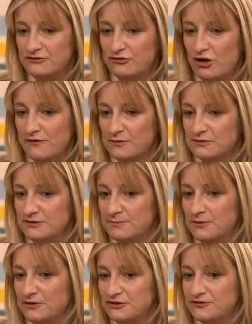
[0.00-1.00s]
driver was
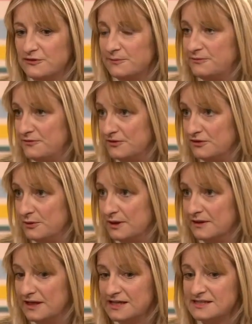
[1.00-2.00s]
admonished for
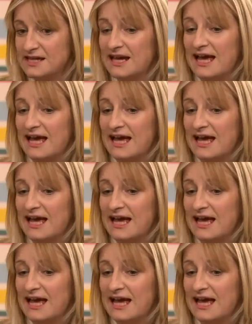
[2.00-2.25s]
doing this.